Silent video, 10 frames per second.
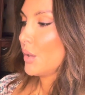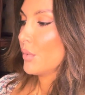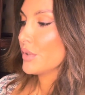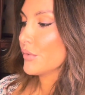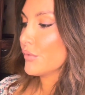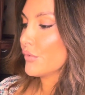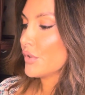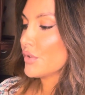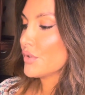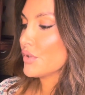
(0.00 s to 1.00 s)
When you
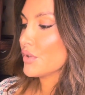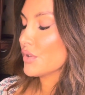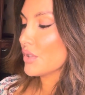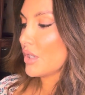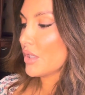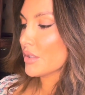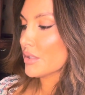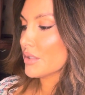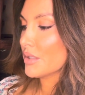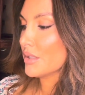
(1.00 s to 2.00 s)
first
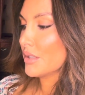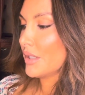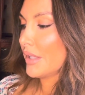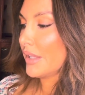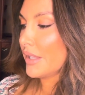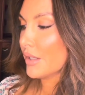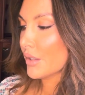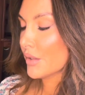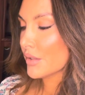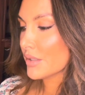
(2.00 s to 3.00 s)
start
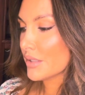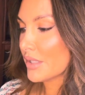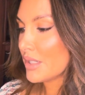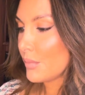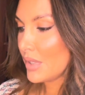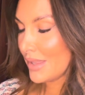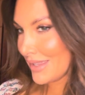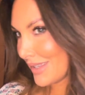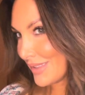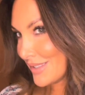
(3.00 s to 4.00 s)
here, this is going to be
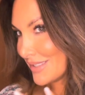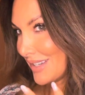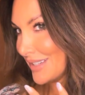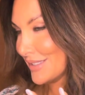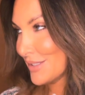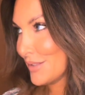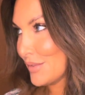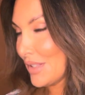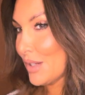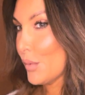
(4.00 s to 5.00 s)
like this kind of
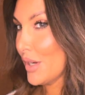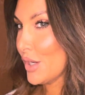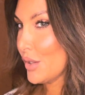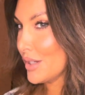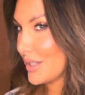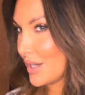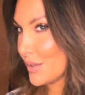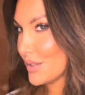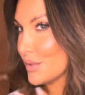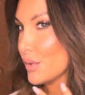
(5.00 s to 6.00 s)
like where you're at now,
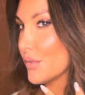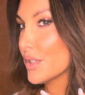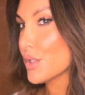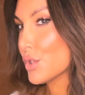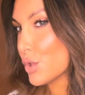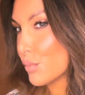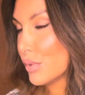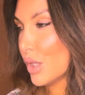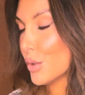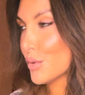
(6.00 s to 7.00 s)
this sort of
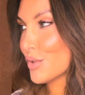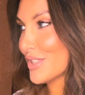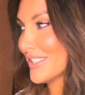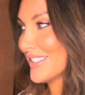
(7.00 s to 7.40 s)
explosion